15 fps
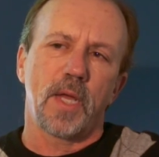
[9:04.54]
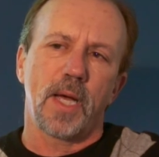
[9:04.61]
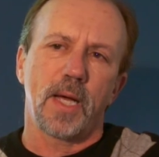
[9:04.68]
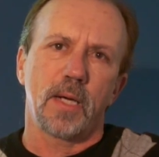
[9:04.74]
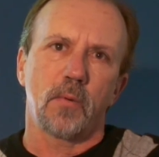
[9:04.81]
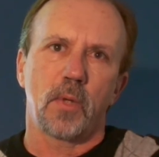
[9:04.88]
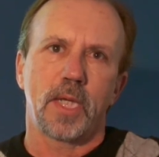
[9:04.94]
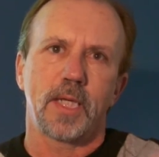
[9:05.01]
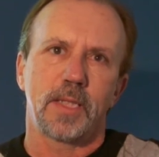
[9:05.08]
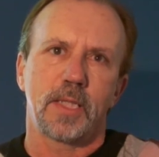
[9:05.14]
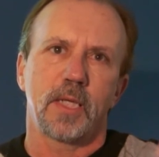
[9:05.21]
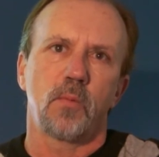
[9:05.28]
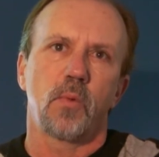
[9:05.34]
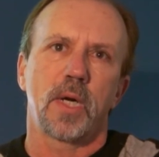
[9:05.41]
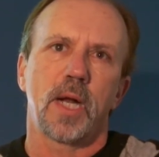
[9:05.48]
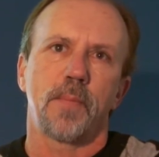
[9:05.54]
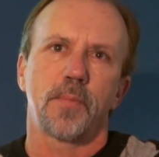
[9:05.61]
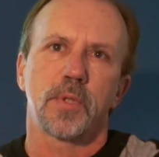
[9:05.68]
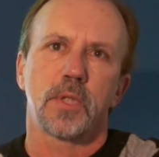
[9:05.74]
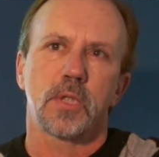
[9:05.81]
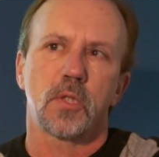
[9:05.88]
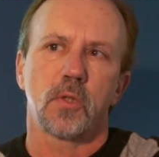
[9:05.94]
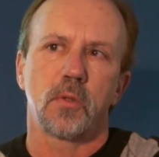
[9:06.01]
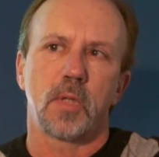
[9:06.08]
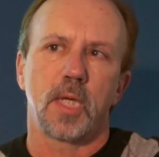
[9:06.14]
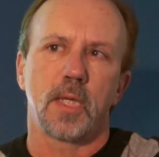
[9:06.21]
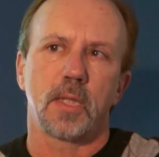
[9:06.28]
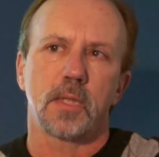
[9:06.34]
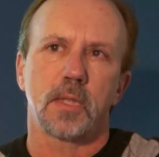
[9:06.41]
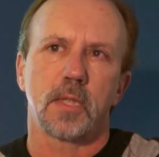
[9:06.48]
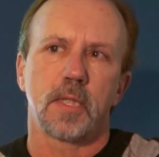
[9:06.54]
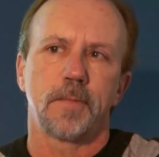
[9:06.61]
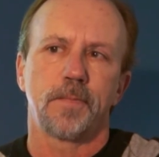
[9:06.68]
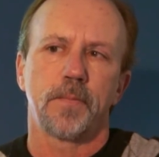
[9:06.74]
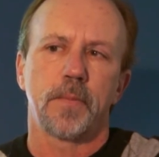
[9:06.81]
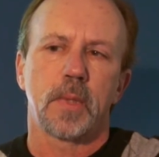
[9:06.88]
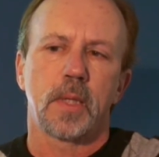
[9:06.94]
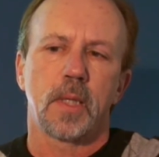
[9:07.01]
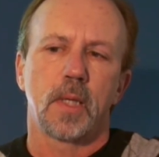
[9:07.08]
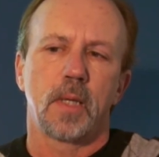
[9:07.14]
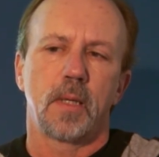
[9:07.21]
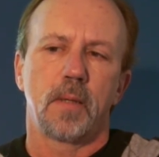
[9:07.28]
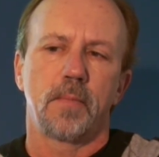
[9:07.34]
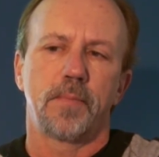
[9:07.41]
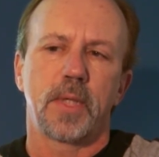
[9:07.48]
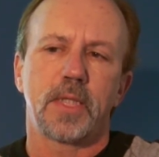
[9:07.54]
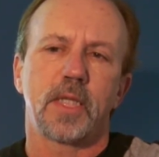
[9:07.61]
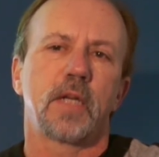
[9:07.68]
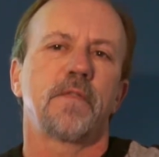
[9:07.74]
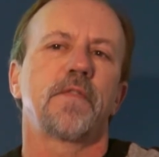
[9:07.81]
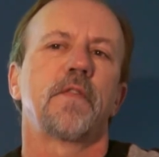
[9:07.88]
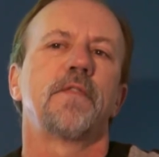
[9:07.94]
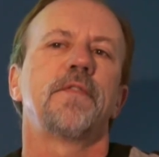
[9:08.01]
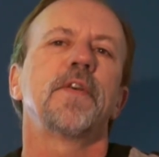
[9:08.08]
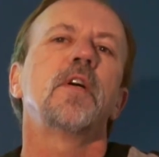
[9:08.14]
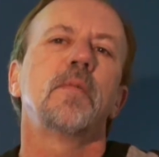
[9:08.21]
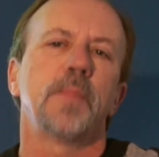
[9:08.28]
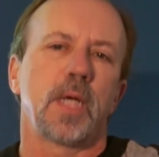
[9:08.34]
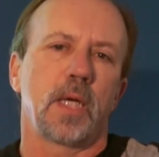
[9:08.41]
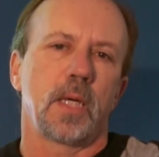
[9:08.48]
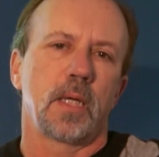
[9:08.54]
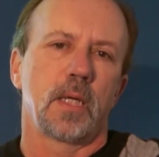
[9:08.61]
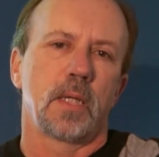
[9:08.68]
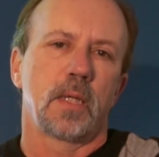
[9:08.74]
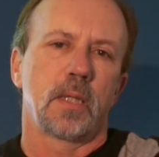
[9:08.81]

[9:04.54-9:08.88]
that? Well, I did when I pursued it, but did it fulfill me?